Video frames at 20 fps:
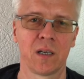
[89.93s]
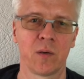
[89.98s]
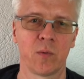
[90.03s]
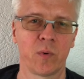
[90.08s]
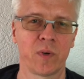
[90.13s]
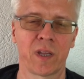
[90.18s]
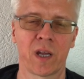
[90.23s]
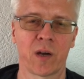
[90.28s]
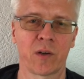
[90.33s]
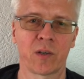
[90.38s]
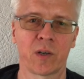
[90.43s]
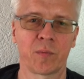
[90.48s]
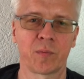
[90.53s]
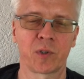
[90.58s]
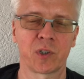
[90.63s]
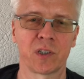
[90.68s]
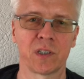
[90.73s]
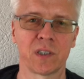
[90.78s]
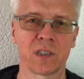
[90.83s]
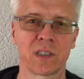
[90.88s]
without
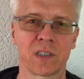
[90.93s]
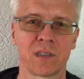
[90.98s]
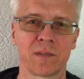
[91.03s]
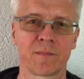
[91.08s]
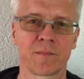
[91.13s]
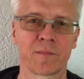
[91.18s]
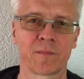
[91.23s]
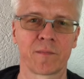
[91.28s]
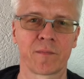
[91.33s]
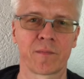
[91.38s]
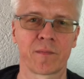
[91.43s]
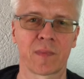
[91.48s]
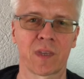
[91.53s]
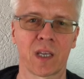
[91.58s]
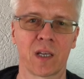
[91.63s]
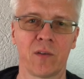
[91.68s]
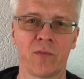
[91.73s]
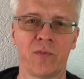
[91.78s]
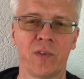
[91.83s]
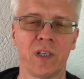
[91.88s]
options.
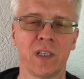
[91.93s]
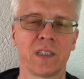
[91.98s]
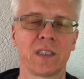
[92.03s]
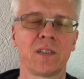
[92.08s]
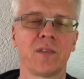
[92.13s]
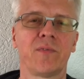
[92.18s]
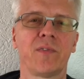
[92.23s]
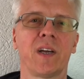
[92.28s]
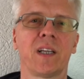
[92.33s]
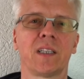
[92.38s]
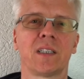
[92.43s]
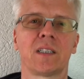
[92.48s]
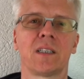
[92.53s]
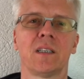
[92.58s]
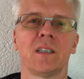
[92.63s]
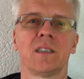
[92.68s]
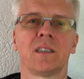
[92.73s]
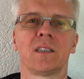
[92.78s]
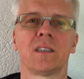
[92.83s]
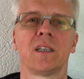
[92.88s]
It feels
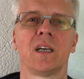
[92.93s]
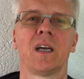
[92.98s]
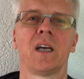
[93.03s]
defenseless.